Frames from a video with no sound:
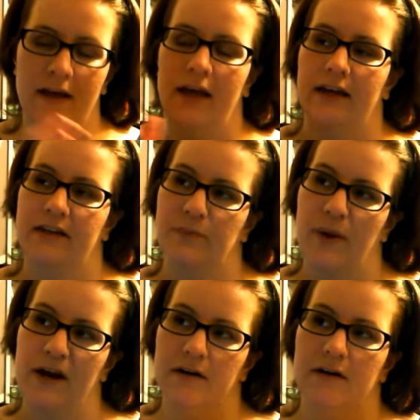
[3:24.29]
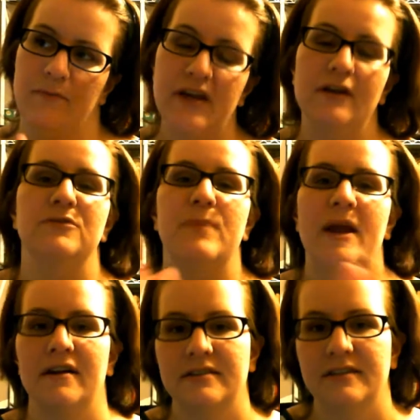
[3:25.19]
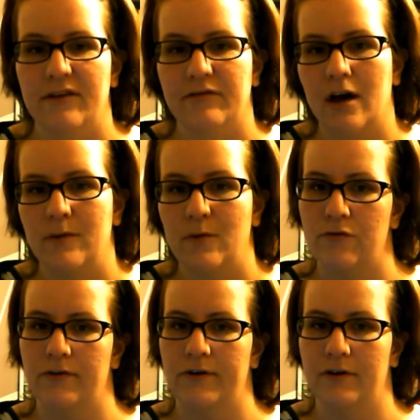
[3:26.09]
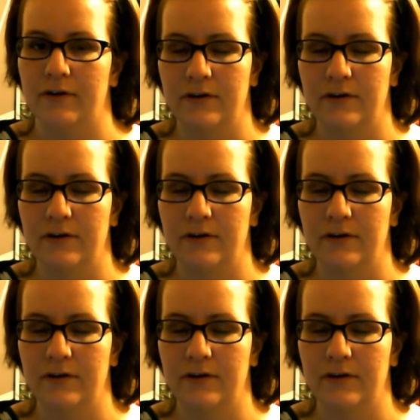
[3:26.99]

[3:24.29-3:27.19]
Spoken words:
and Peter's parents have come over